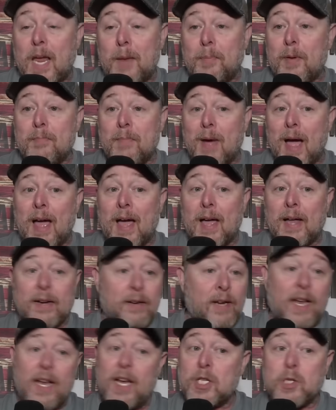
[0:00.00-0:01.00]
keep in
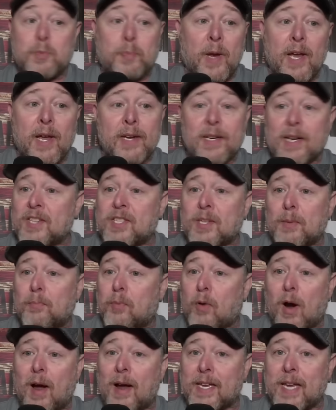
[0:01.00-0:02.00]
mind, ESPN
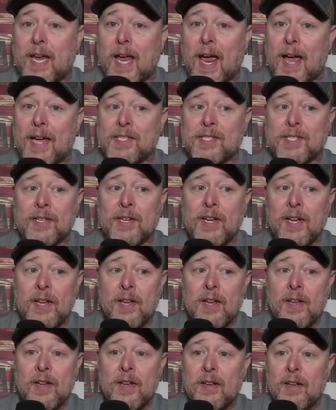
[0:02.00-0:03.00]
doesn't broadcast
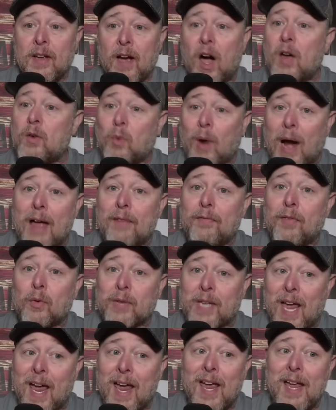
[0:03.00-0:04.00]

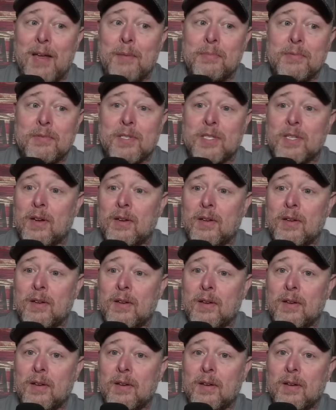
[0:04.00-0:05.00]
Unrivaled games
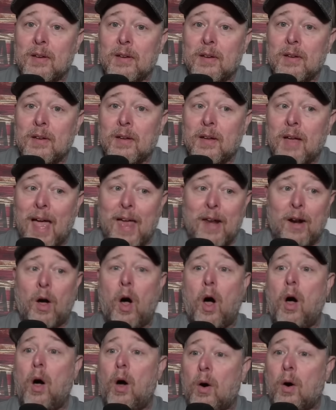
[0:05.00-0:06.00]
at
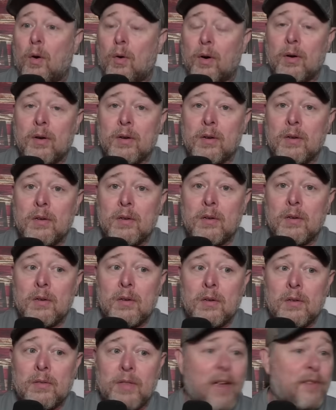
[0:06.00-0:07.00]
all.
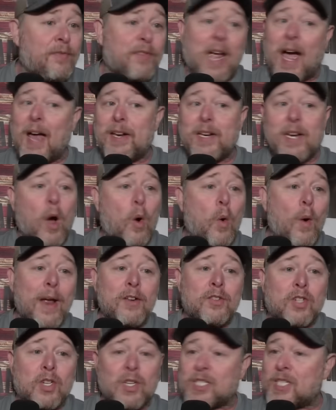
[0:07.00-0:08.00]
They've got no
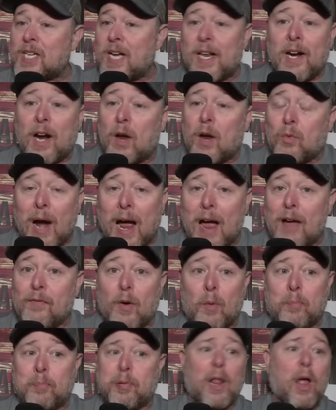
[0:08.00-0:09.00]
interest in
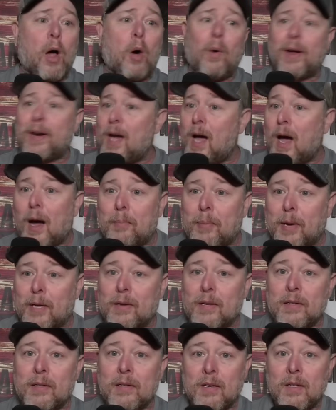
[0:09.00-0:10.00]
Unrivaled blowing up
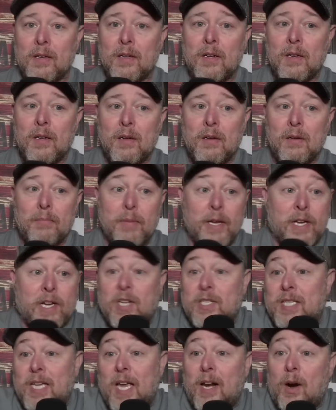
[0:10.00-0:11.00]

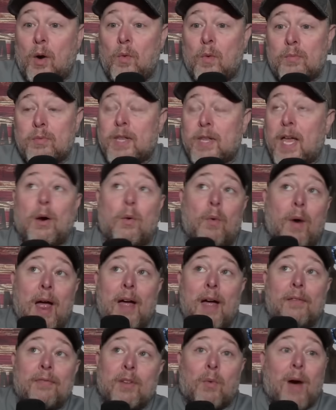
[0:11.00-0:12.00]
because they don't
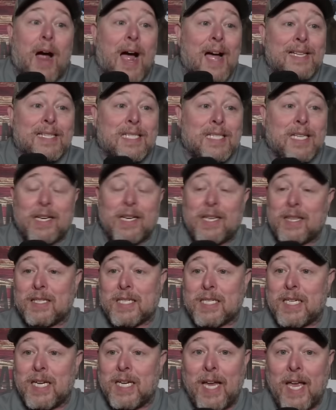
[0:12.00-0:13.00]
have the rights
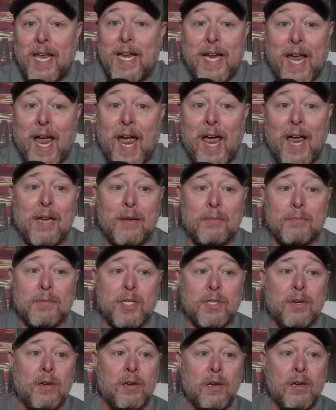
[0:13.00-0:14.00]
to any
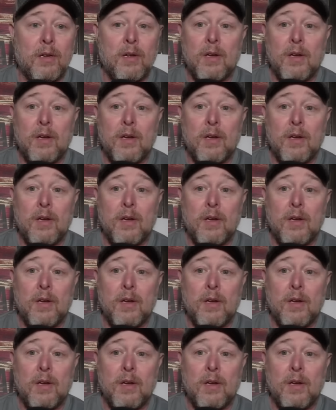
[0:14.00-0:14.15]
games.